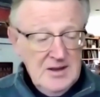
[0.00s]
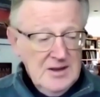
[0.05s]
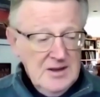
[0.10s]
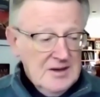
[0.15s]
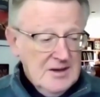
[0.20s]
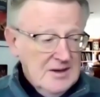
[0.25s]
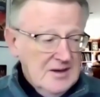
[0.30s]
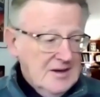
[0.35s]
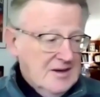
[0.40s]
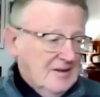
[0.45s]

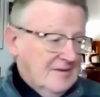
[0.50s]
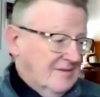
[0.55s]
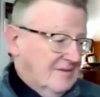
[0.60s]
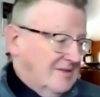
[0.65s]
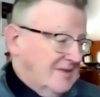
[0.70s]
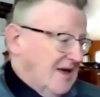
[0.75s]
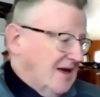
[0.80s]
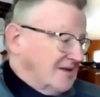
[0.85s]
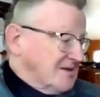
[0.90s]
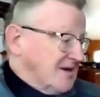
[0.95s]
Uh,
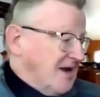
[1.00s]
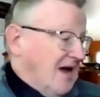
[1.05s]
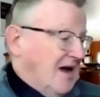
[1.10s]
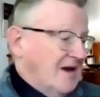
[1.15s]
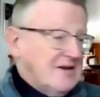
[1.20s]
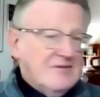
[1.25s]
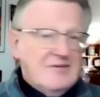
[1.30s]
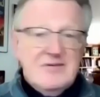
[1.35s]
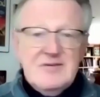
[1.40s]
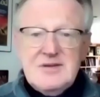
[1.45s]
that's
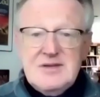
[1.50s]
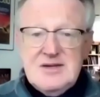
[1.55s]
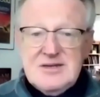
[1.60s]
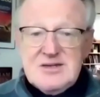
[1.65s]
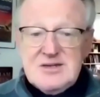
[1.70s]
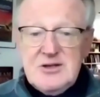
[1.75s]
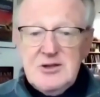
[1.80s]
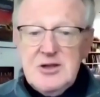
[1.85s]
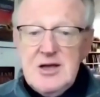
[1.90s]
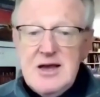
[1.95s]
kind of a
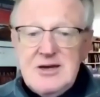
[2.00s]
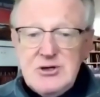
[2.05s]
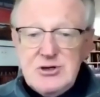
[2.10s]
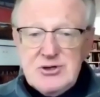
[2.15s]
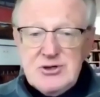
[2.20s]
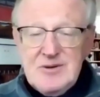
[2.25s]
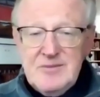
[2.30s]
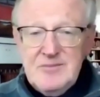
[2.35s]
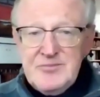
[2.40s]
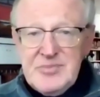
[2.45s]

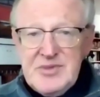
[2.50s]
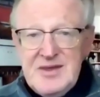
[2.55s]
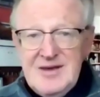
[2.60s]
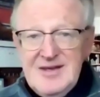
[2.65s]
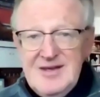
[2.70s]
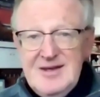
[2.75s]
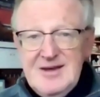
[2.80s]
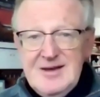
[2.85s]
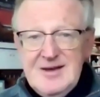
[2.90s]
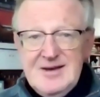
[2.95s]
distillation,
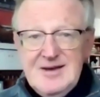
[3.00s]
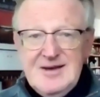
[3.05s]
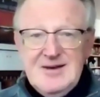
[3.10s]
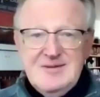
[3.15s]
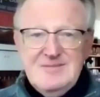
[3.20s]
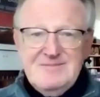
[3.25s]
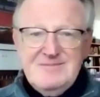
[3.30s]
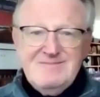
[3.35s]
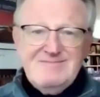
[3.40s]
uh,